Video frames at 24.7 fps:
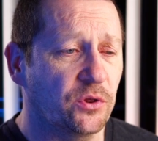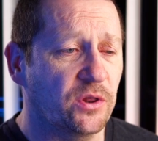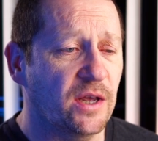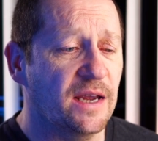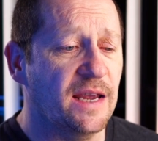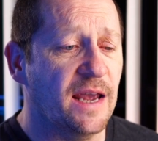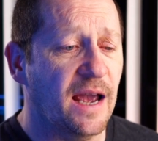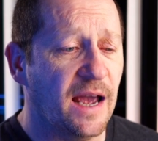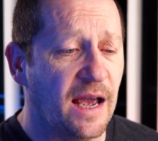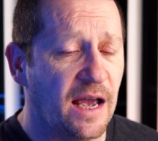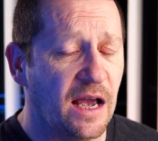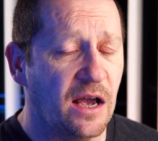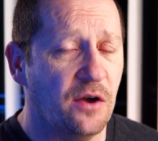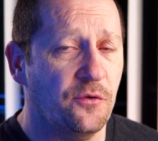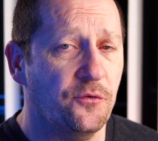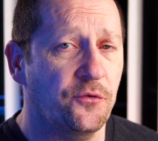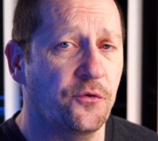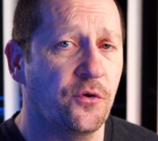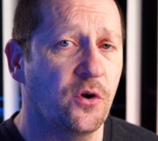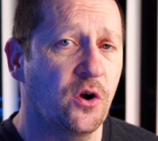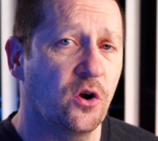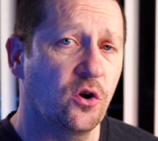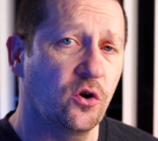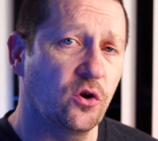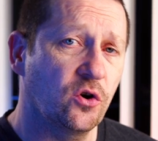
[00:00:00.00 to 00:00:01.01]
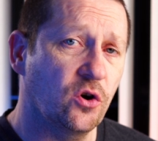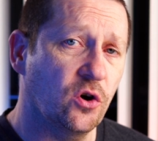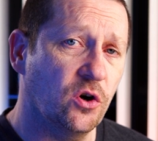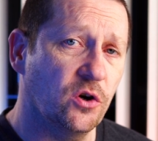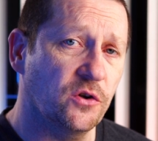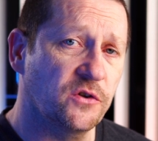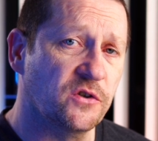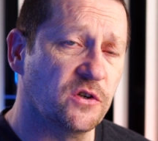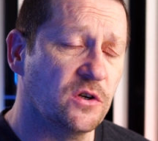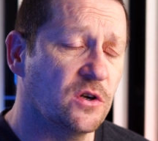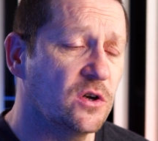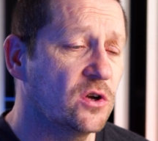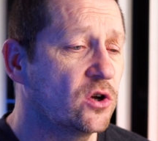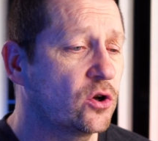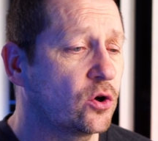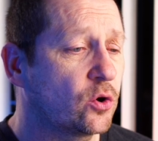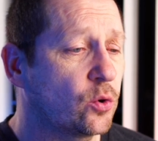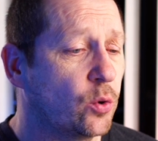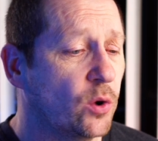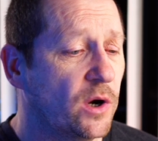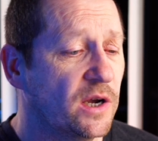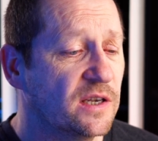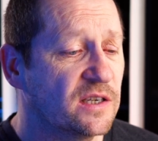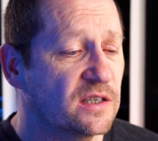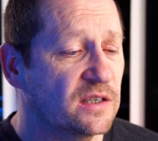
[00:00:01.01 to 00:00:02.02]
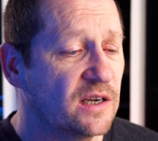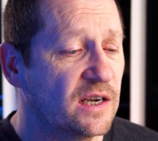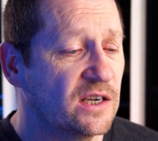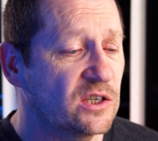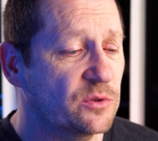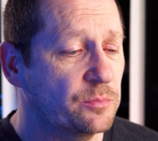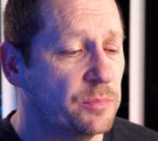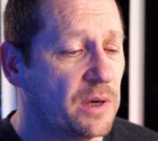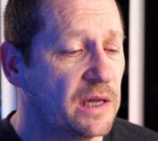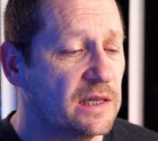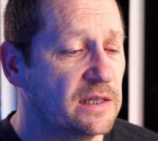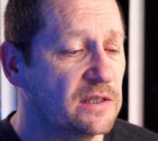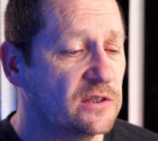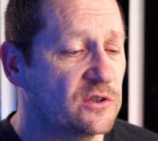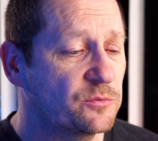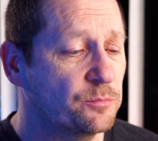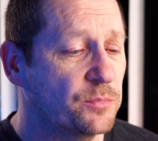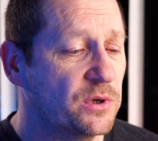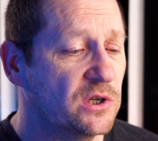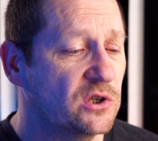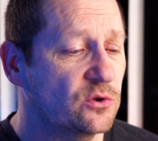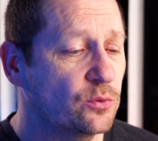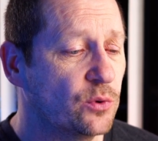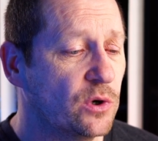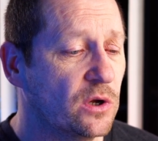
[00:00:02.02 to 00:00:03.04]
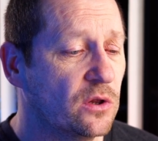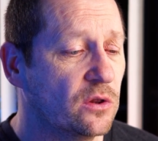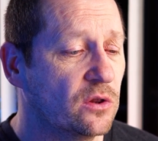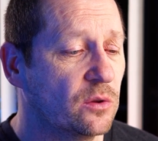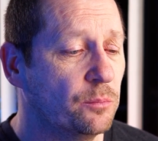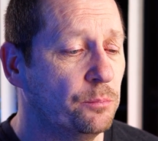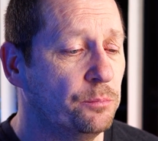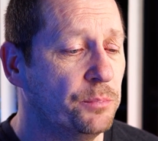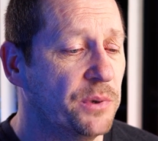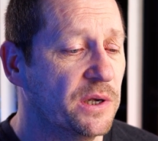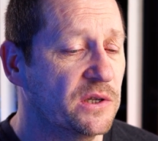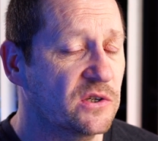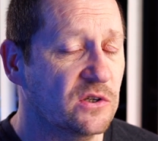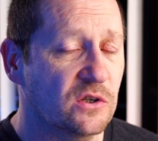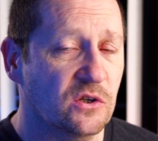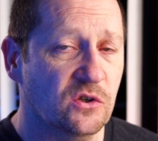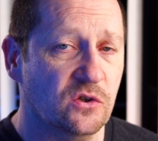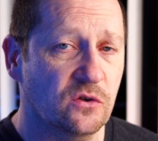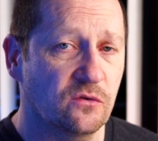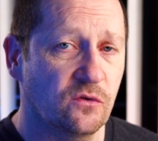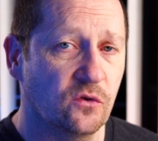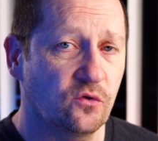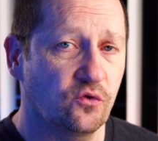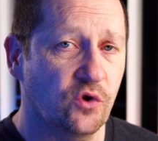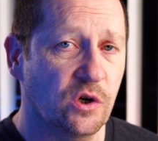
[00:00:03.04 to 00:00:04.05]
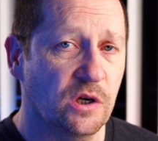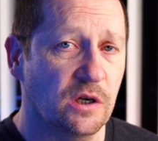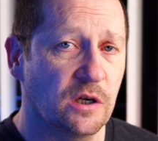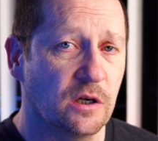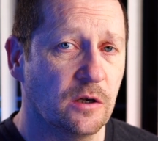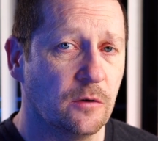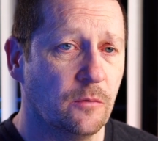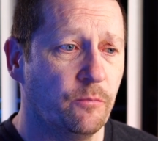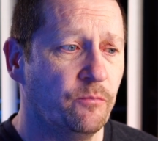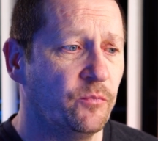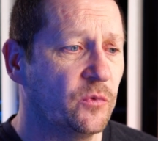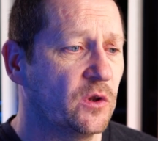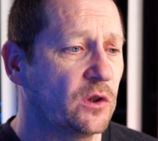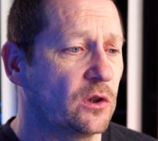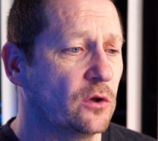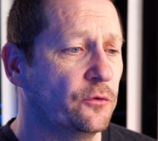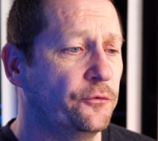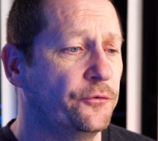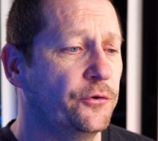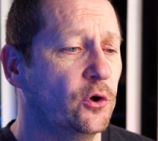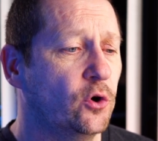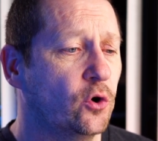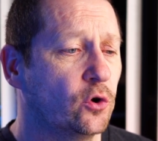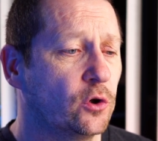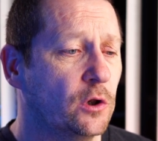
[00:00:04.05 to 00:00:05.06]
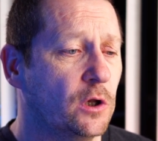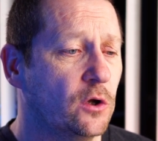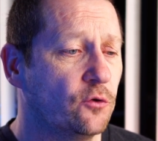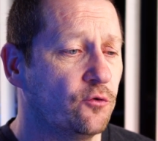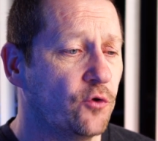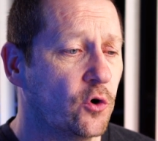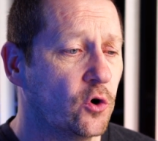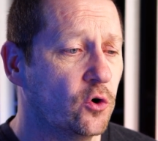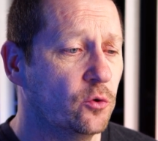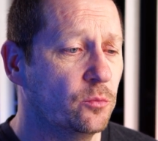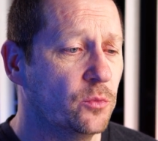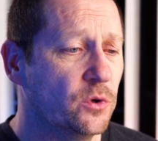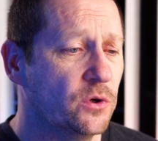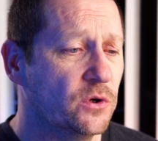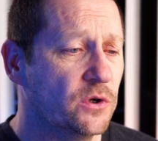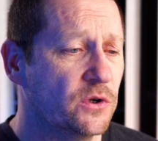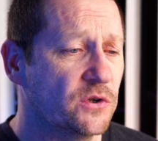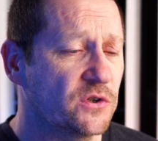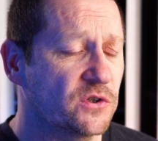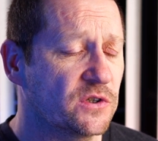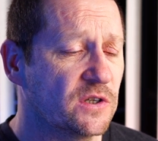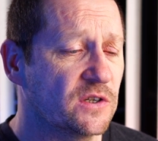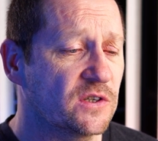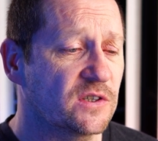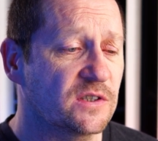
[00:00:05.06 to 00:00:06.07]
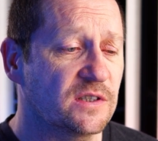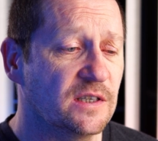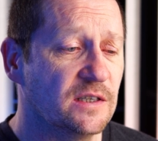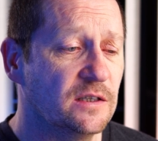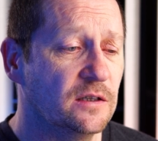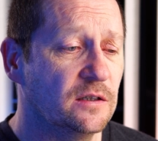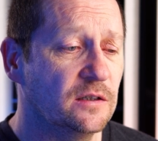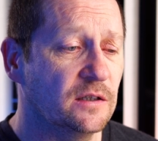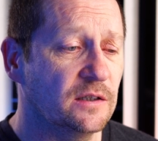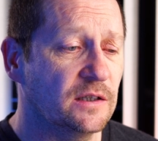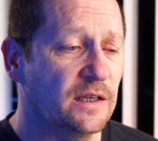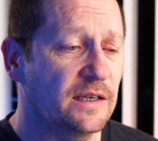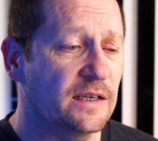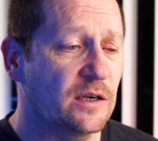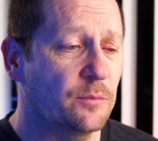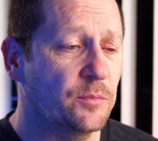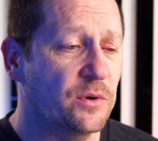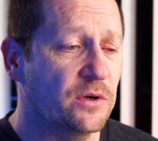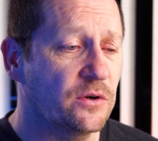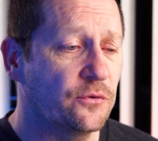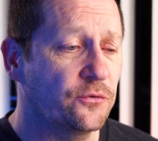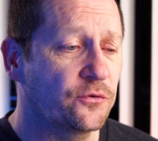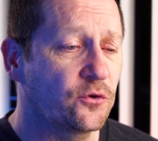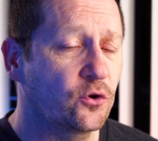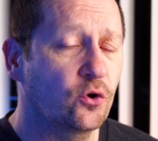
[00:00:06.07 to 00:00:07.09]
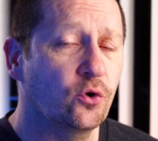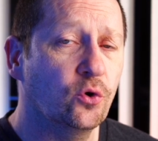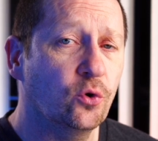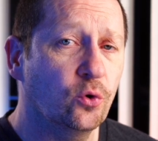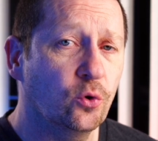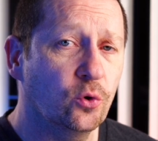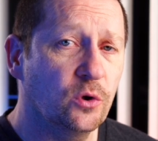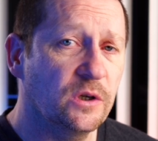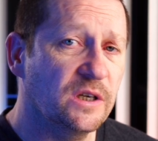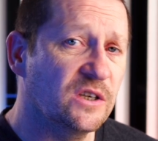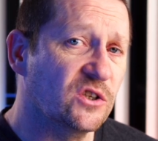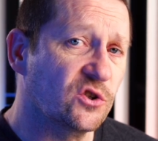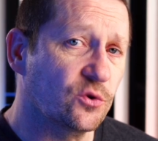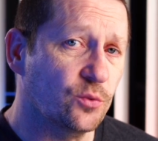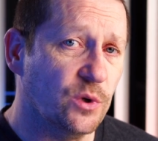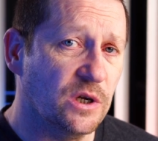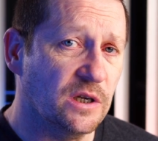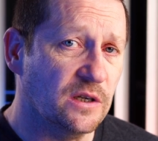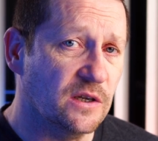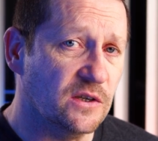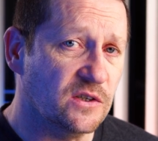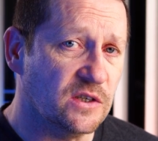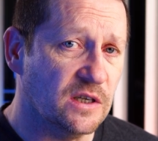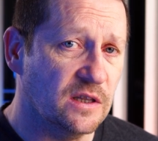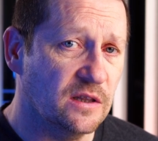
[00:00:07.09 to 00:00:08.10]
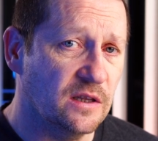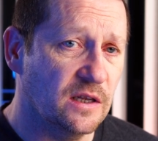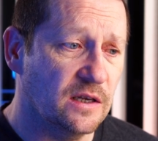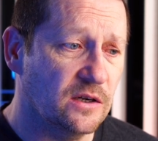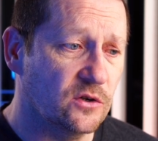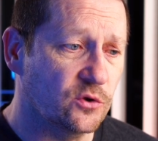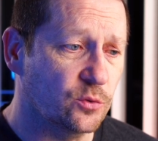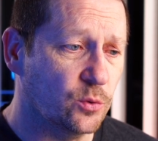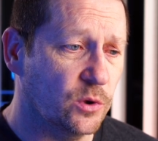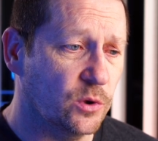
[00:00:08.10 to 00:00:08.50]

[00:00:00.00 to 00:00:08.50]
they have got quite a nice balance between the bitterness of the drink, the floral aromas. There's still like a bit of cooling sweetness in there as